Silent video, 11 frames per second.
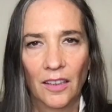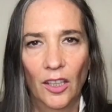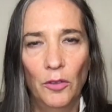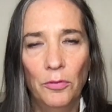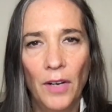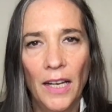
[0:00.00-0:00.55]

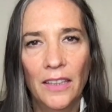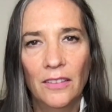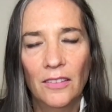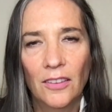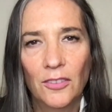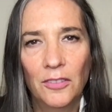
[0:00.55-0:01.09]
A
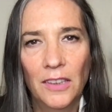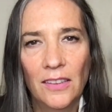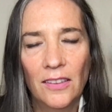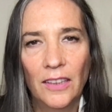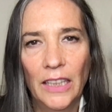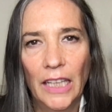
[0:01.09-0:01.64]
friend
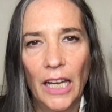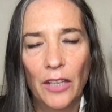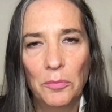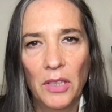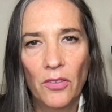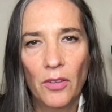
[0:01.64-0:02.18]
recently gave
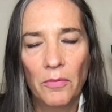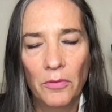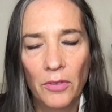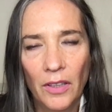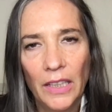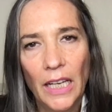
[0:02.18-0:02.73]
me some
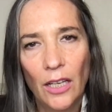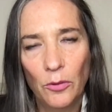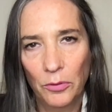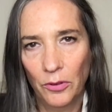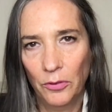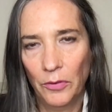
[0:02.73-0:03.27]
very
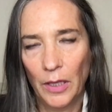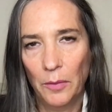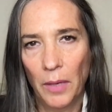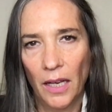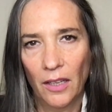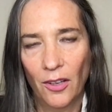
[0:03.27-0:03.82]
helpful
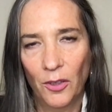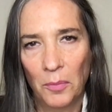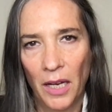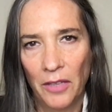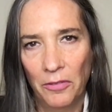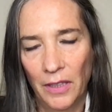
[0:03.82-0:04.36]
feedback on
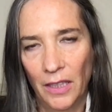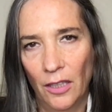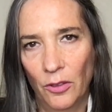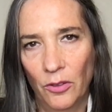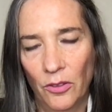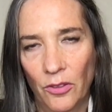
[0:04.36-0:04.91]
my
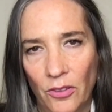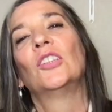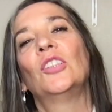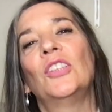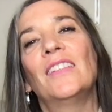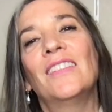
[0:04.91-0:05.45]
videos.
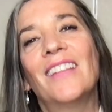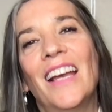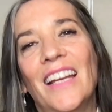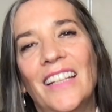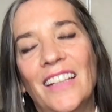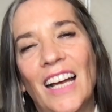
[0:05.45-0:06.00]
She
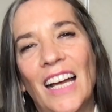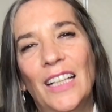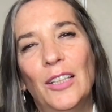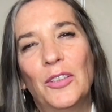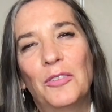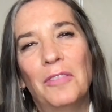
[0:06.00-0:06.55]
said I
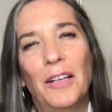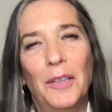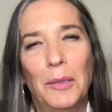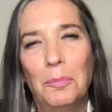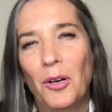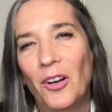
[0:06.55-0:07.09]
look
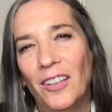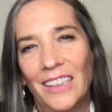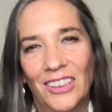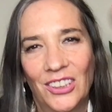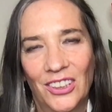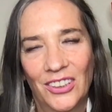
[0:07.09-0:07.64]
very
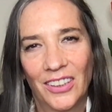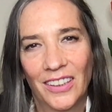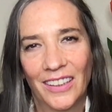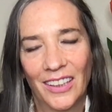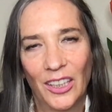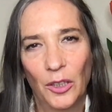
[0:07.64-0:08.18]
polished,
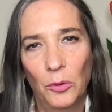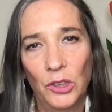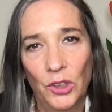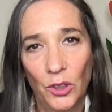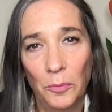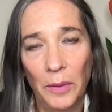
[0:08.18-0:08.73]

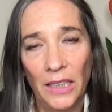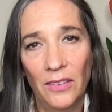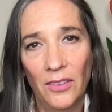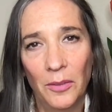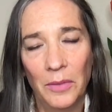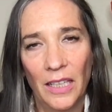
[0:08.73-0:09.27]
which could be
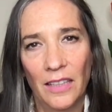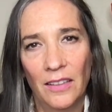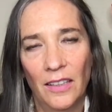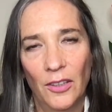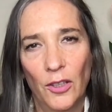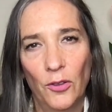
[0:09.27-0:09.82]

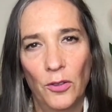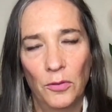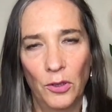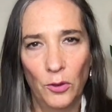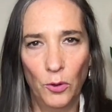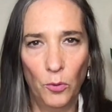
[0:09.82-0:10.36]
intimidating those of
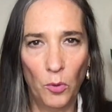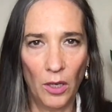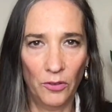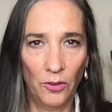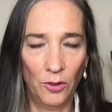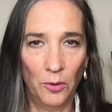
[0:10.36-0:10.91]
you who
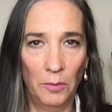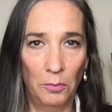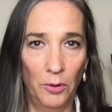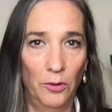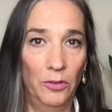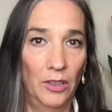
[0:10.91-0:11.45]
want to
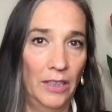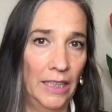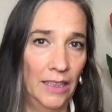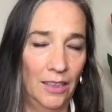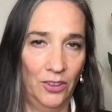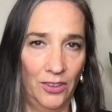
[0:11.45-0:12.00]
improve your
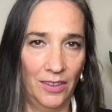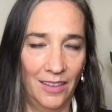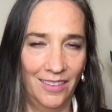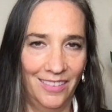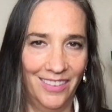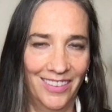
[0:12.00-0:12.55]
English
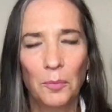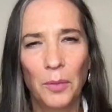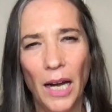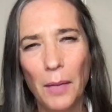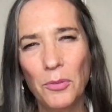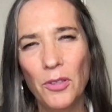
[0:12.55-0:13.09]
skills.
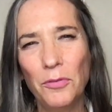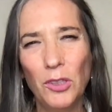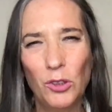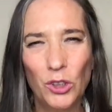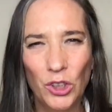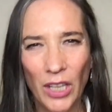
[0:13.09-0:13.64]
Perhaps if
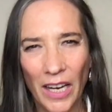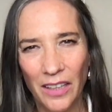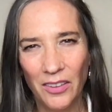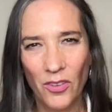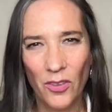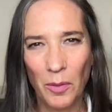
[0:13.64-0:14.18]
you
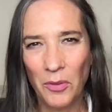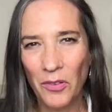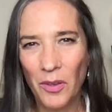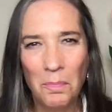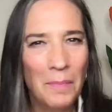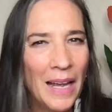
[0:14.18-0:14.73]
shared some of
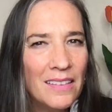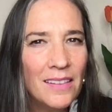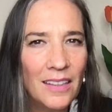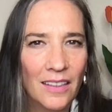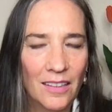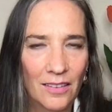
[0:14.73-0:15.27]
the
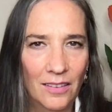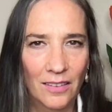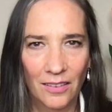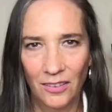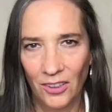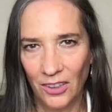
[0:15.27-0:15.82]

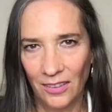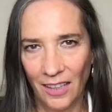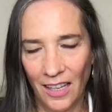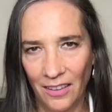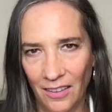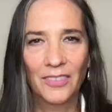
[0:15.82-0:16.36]
messiness, she
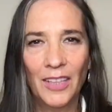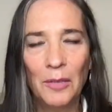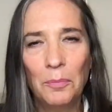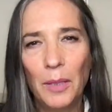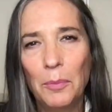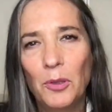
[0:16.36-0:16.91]
said, then
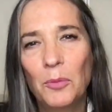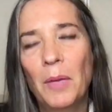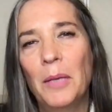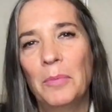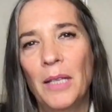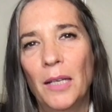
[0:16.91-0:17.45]
people
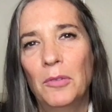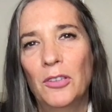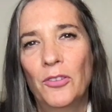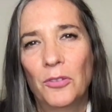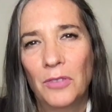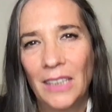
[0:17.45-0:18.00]
might be able
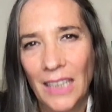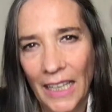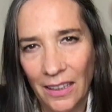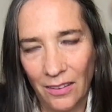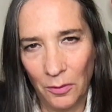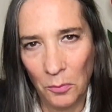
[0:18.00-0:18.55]
to
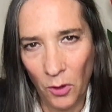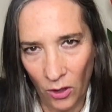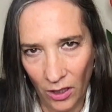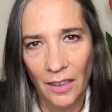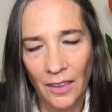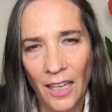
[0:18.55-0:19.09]
relate
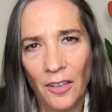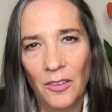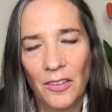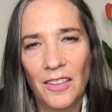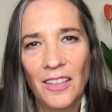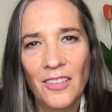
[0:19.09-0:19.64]
more. Now,
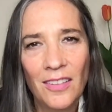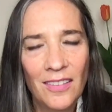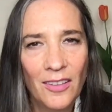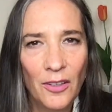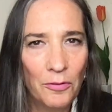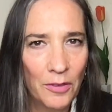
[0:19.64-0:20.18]
this
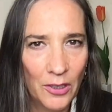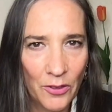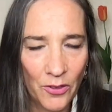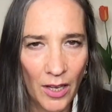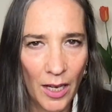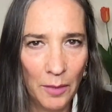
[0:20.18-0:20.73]
isn't the
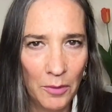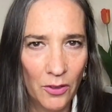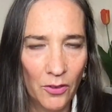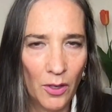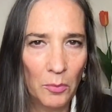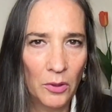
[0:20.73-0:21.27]
first time that
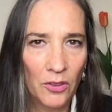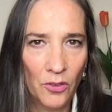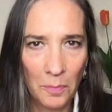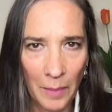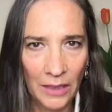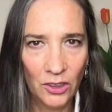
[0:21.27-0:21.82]
someone's
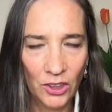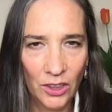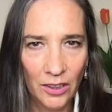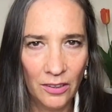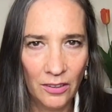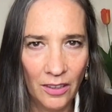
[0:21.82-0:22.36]
mentioned